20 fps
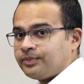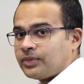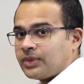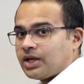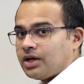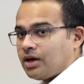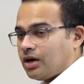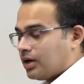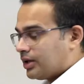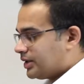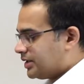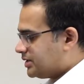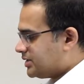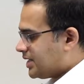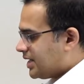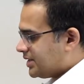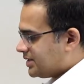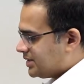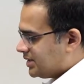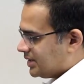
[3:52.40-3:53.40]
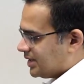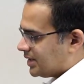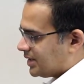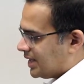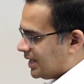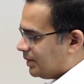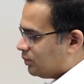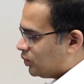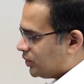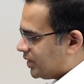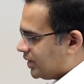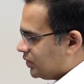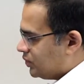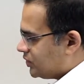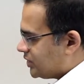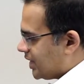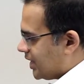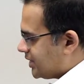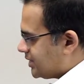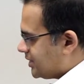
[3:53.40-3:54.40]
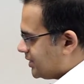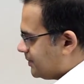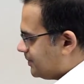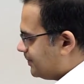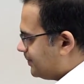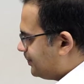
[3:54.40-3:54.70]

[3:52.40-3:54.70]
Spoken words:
on the chassis that came with the new chassis.